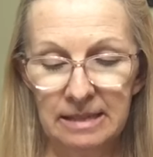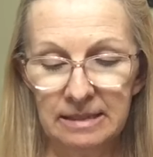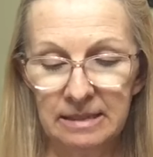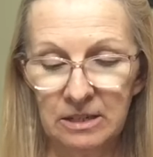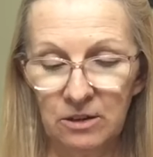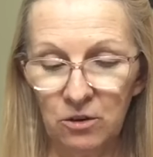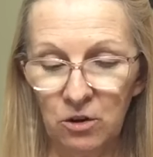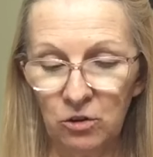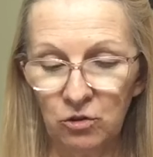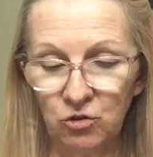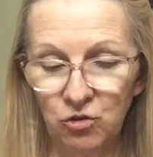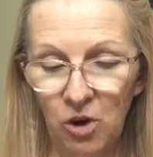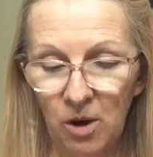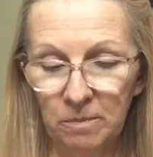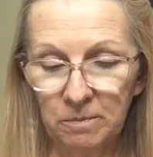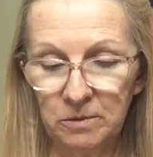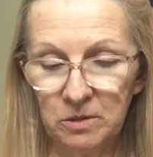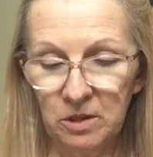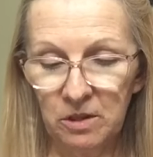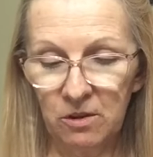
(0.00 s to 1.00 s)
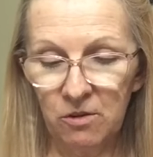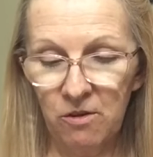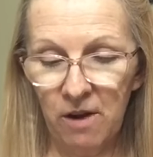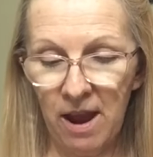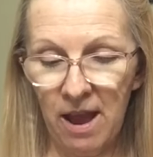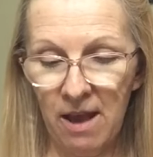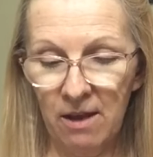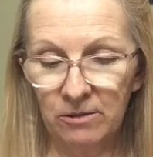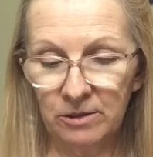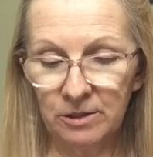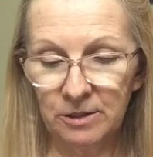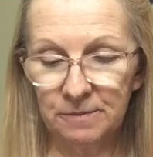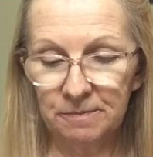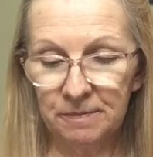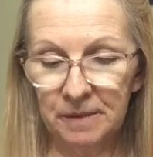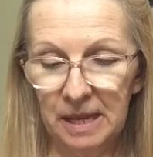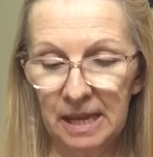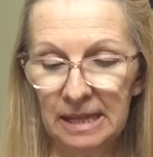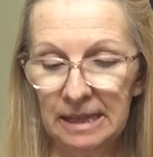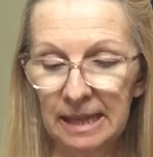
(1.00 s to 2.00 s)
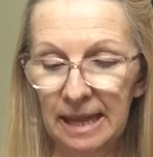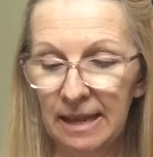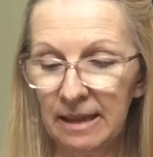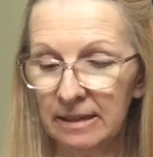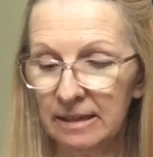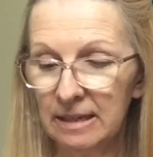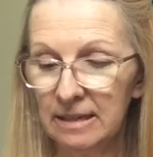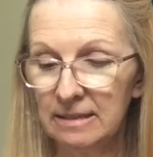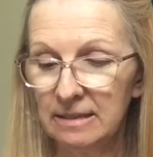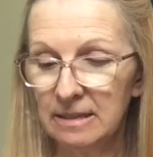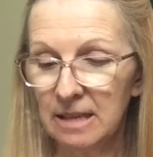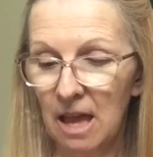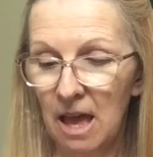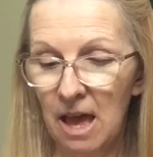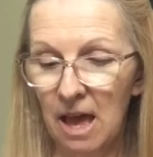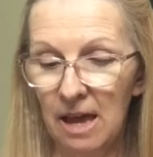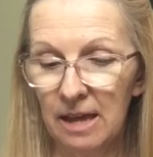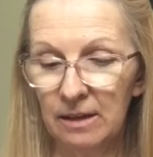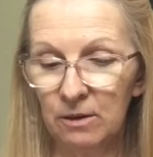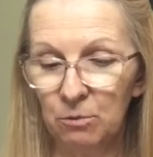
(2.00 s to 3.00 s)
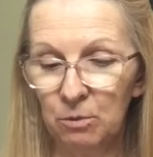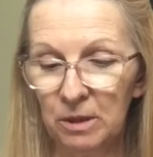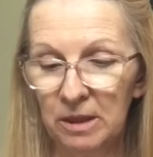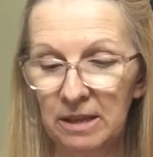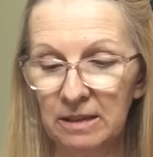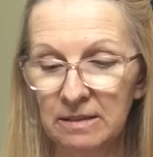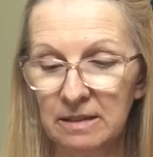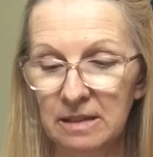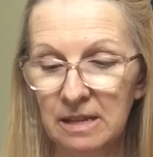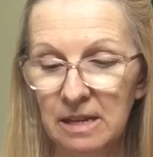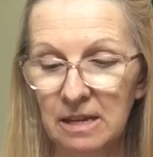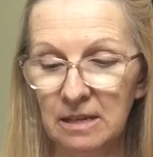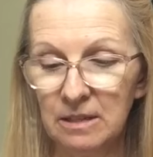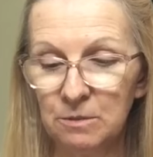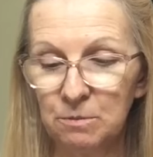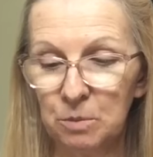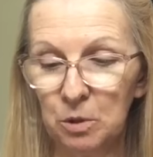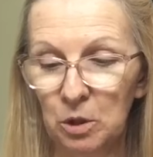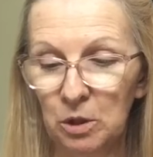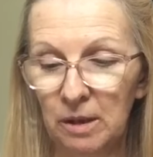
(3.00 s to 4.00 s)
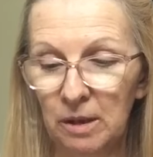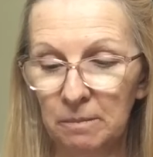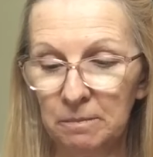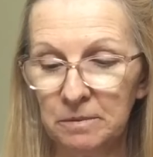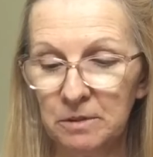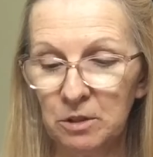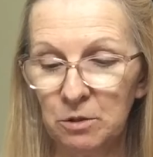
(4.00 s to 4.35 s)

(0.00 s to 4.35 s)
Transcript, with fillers: Zero dropped to the ground. He lay on his side with his knees pulled up